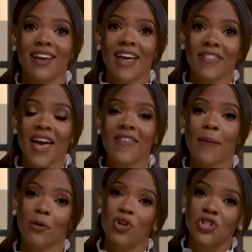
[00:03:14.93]
And then
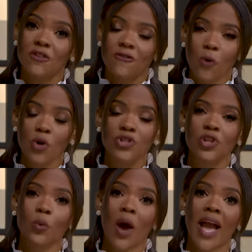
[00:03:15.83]
that person forced
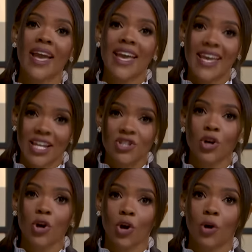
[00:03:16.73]
their way into
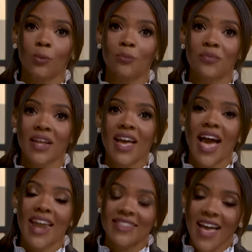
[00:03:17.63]
her home.
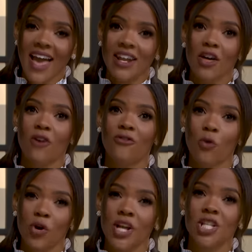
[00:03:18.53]
And then a
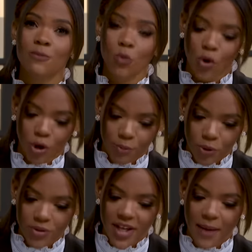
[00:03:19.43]
Ford Explorer
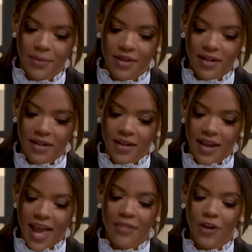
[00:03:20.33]
pulled up.
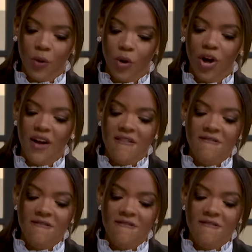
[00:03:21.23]
And there were